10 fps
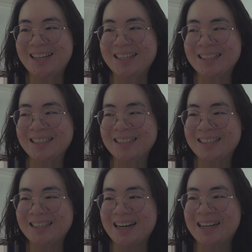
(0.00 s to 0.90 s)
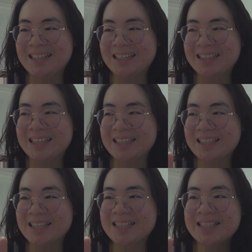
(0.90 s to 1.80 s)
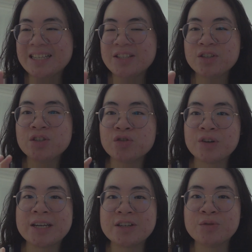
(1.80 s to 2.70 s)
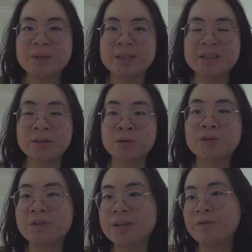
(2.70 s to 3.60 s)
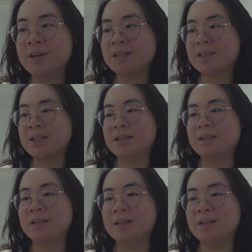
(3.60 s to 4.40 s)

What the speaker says: I like it's just strange, because a lot of the events that